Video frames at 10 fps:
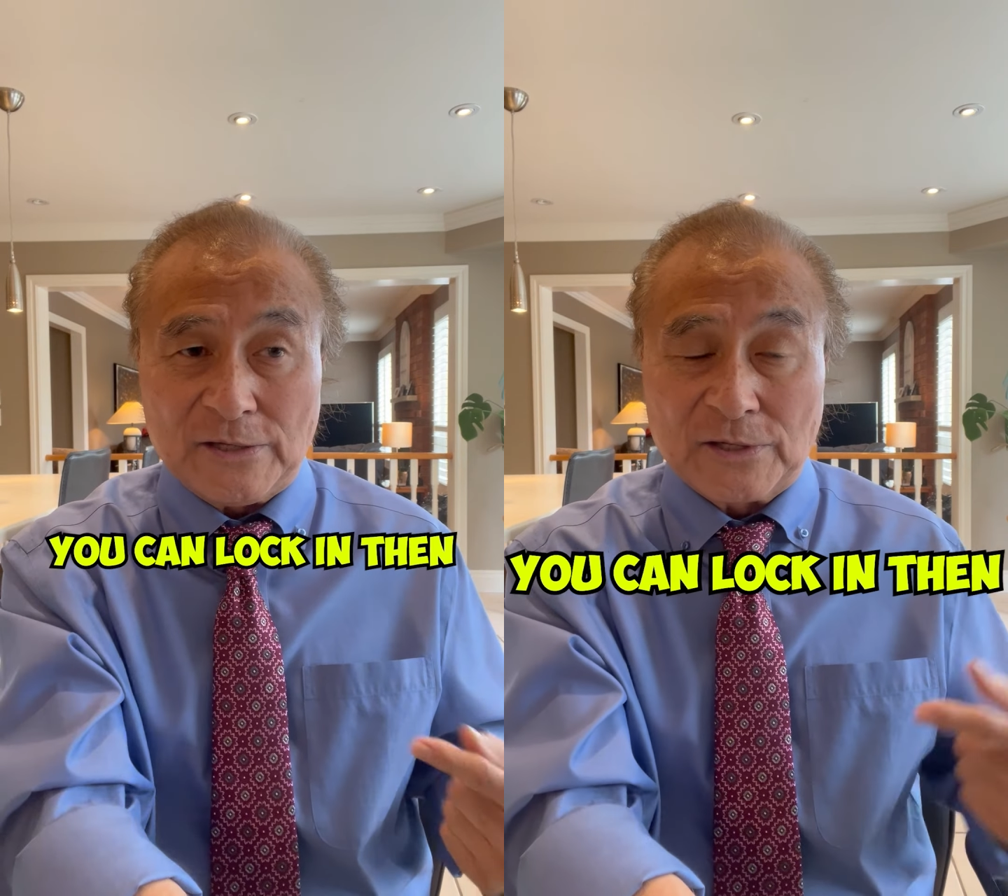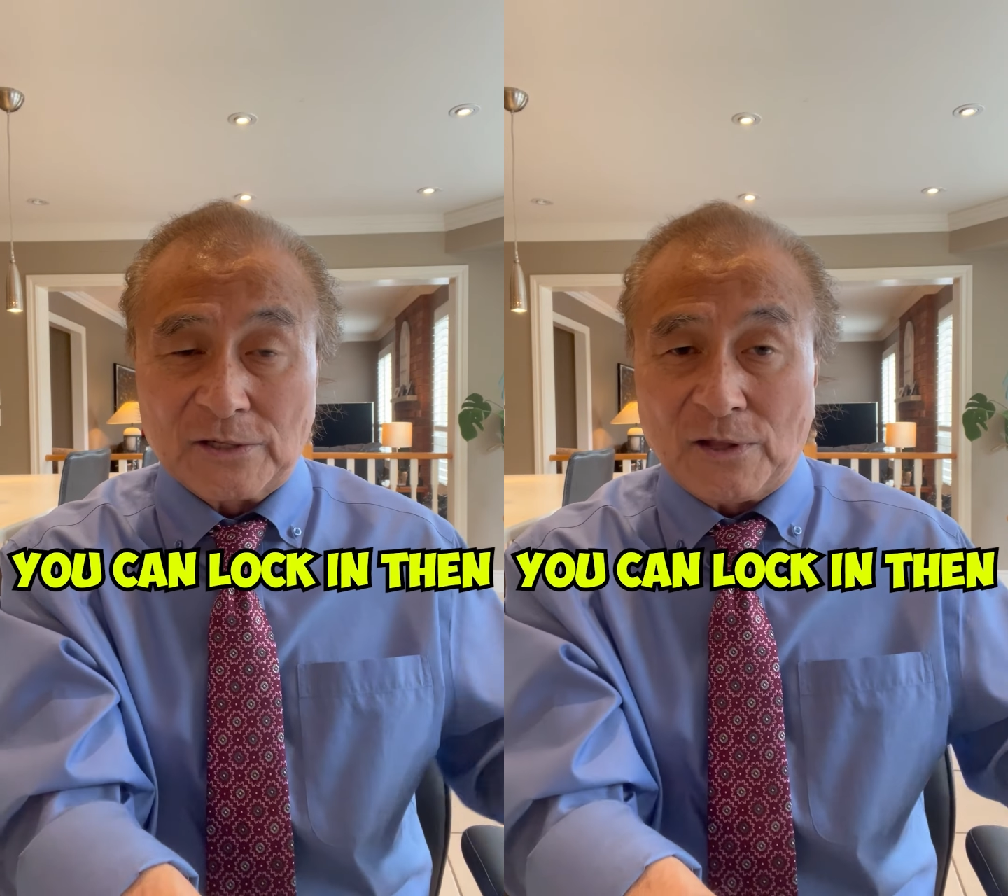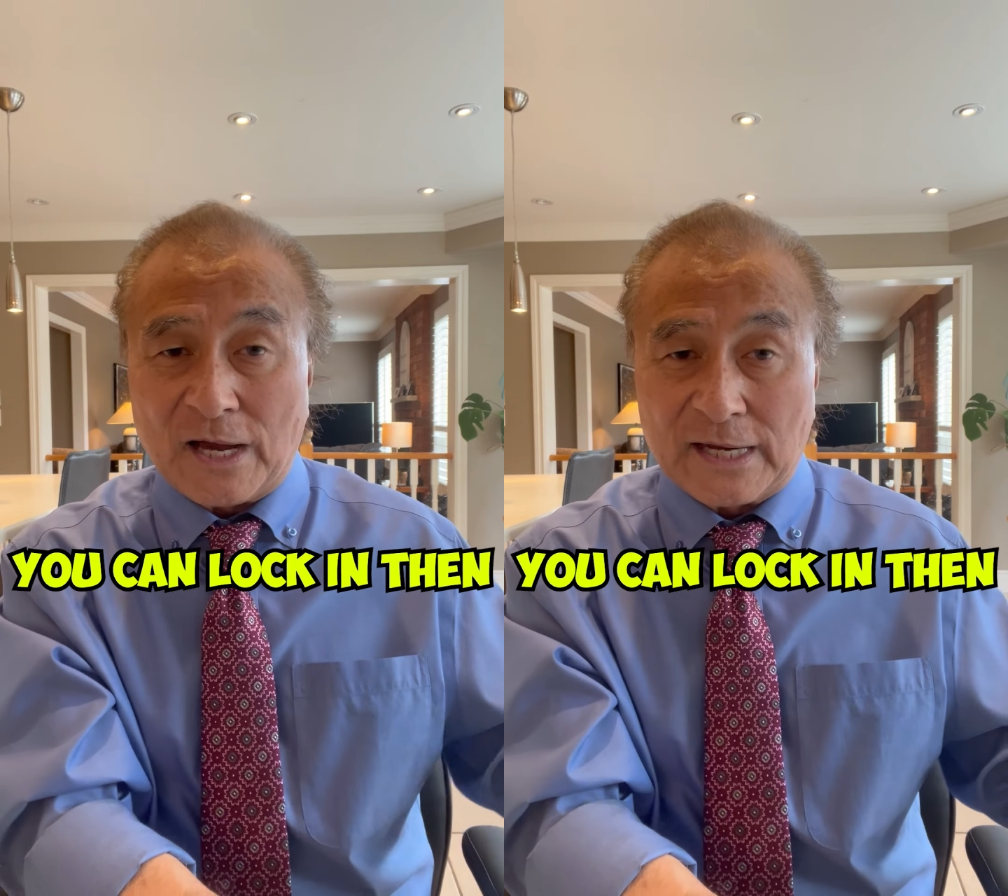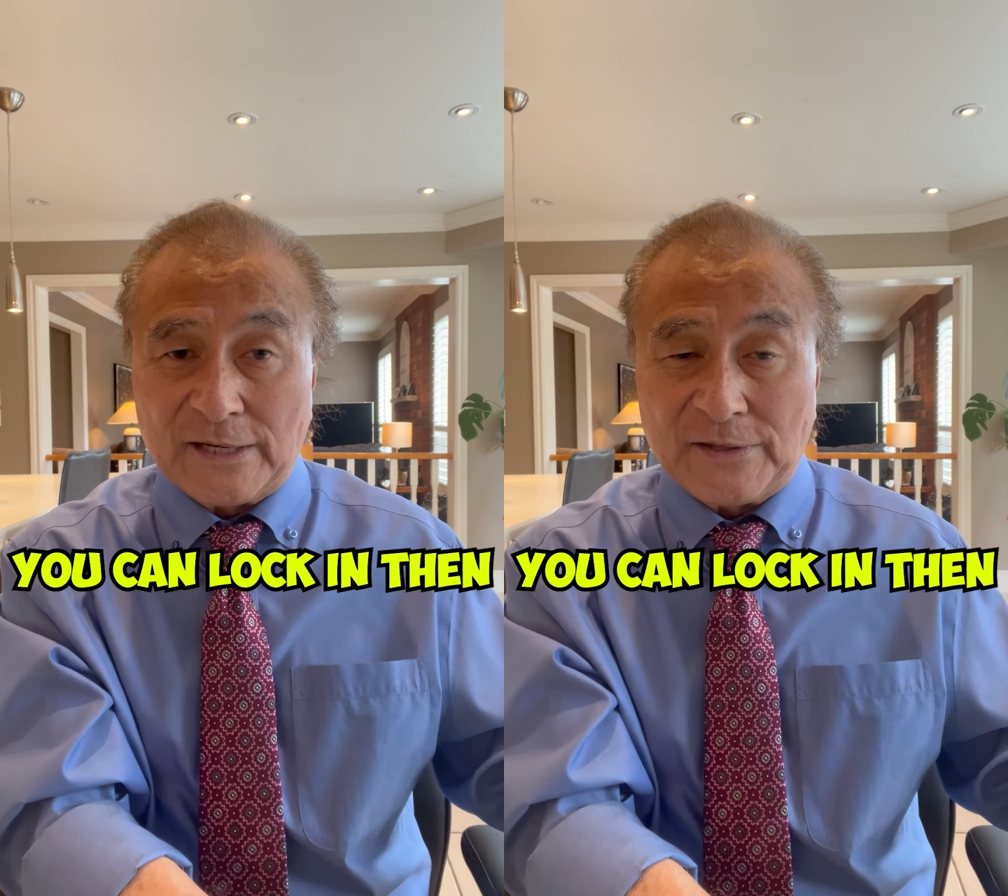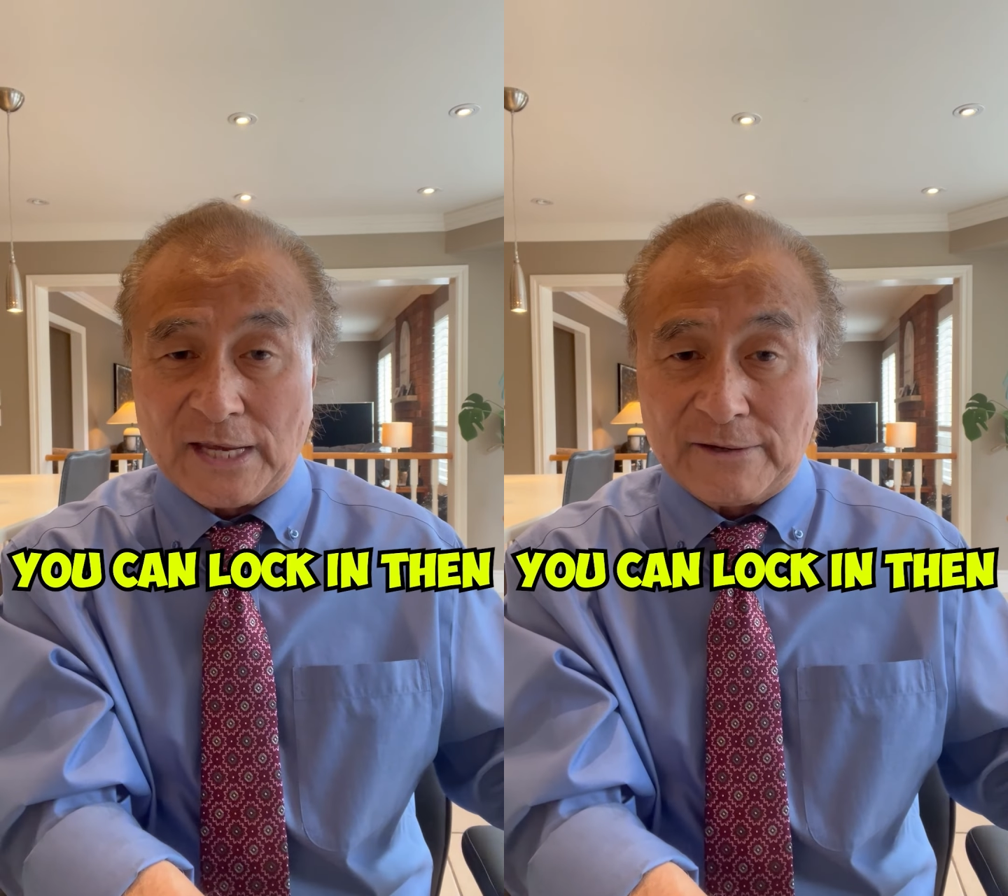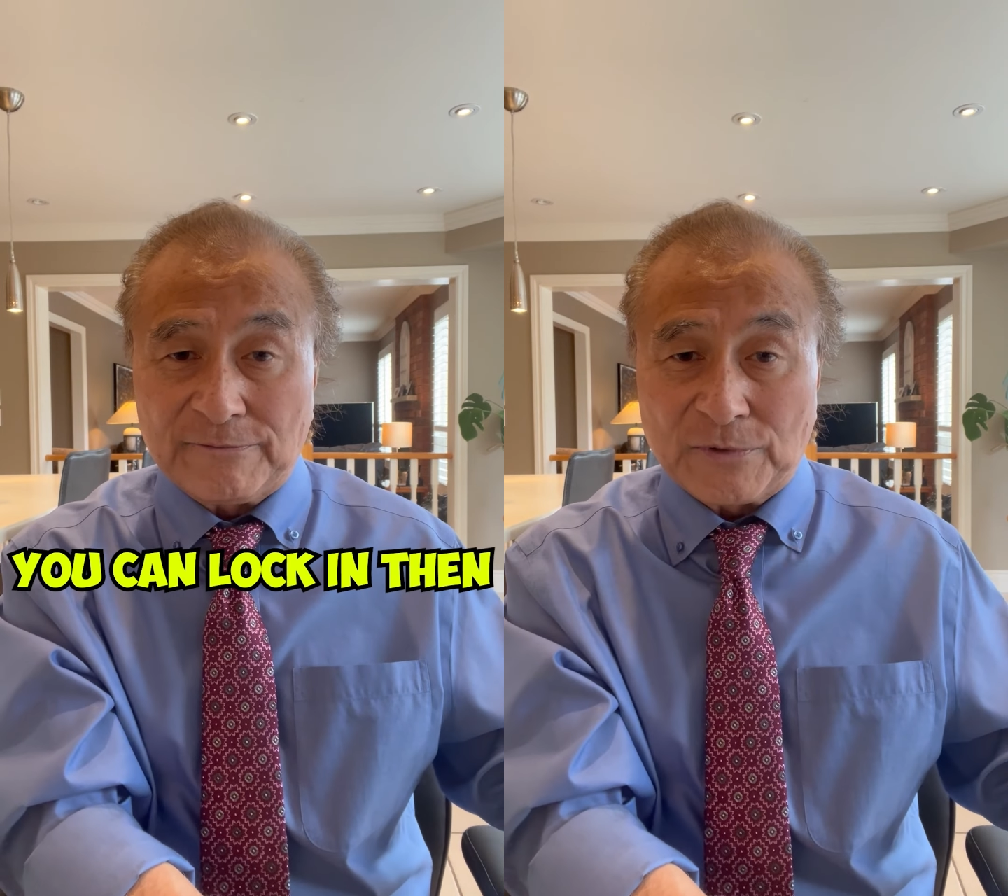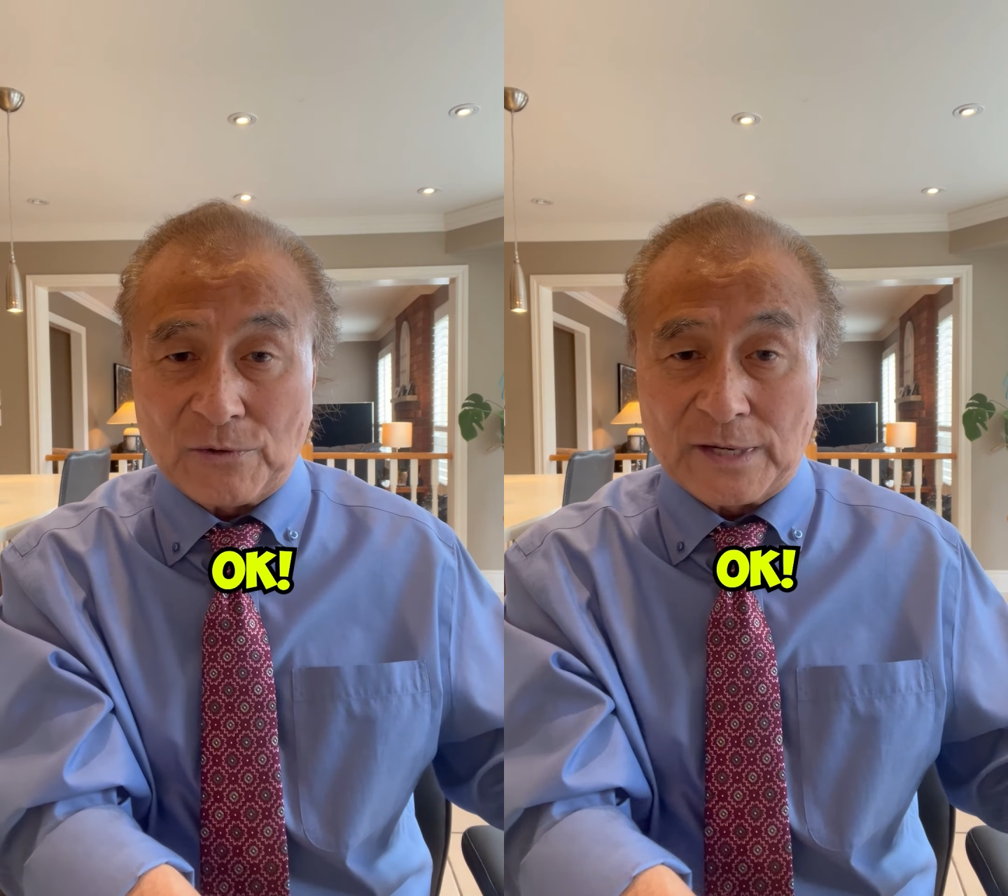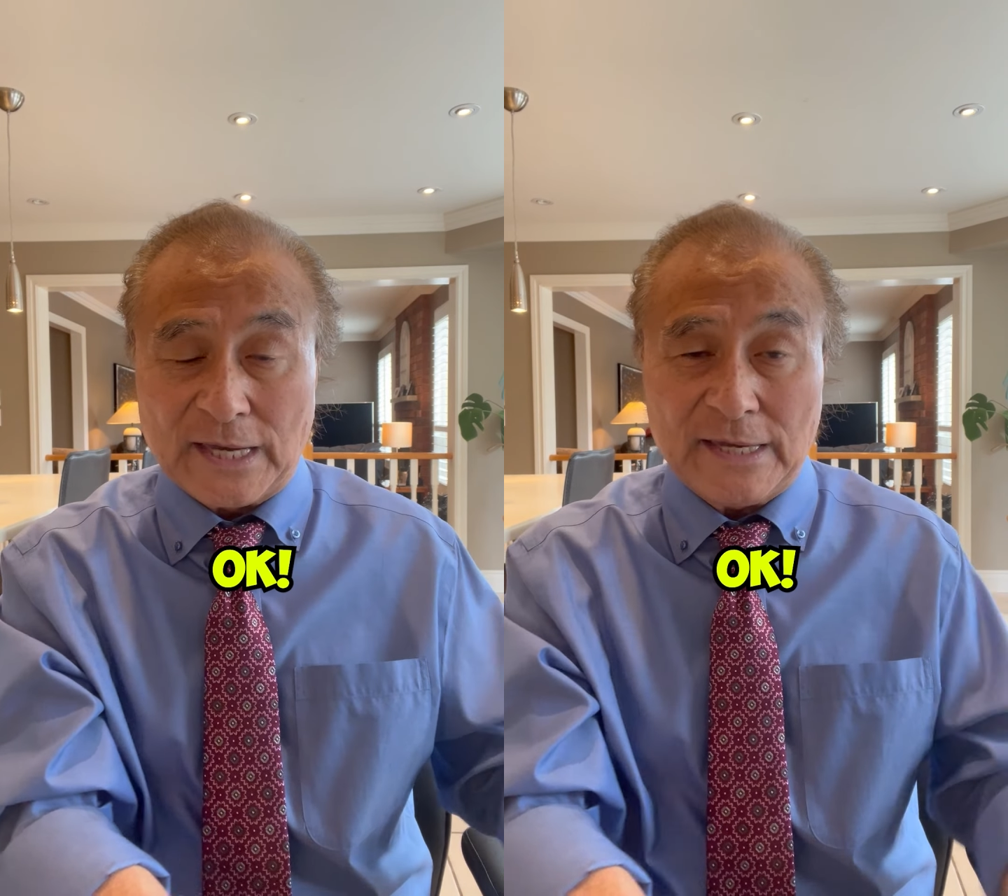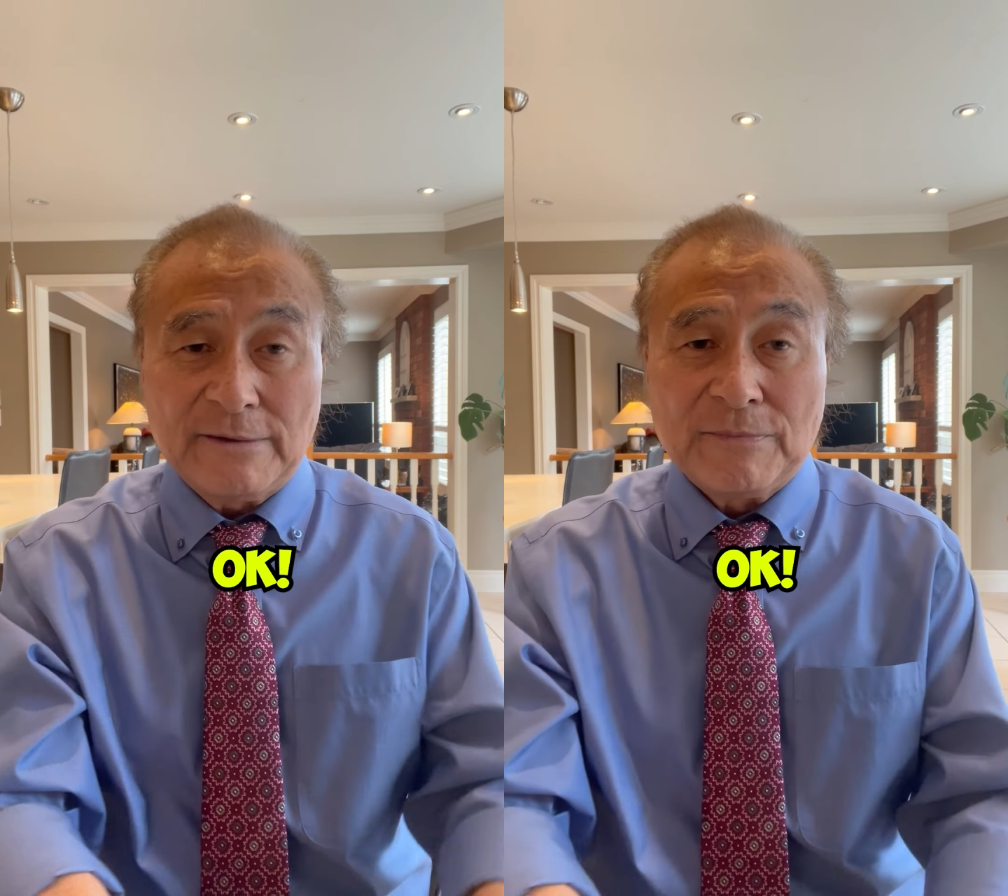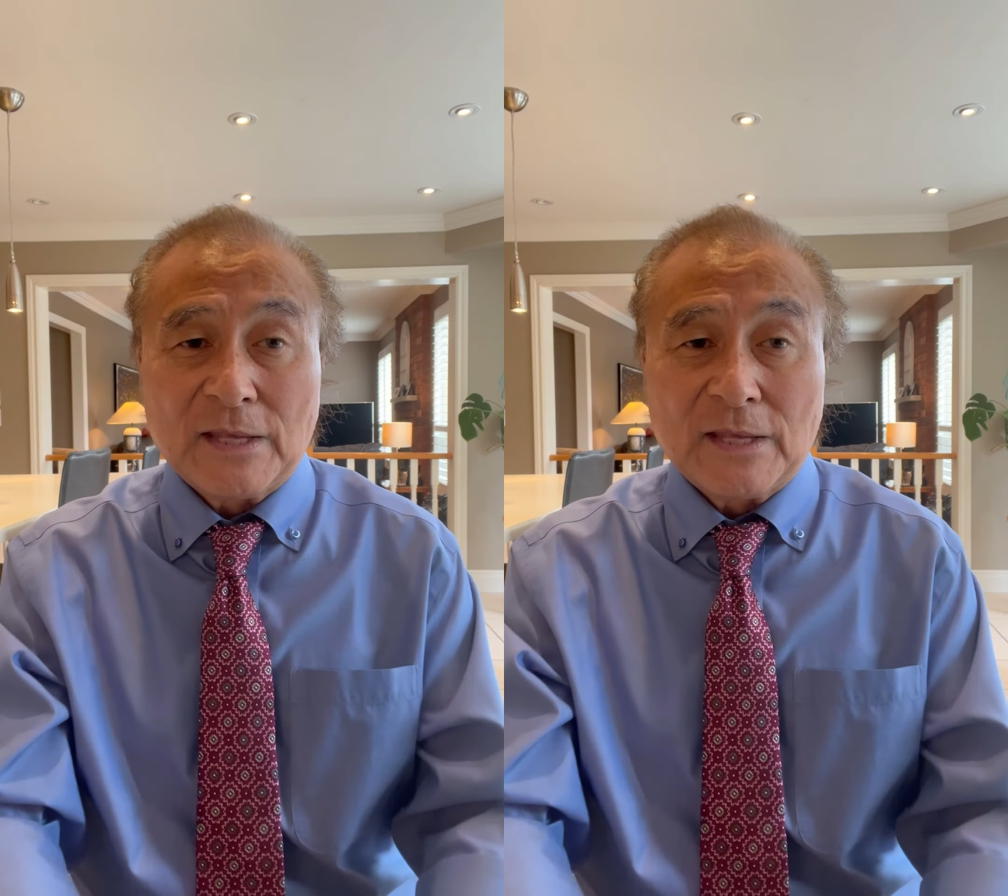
You can lock in then, okay?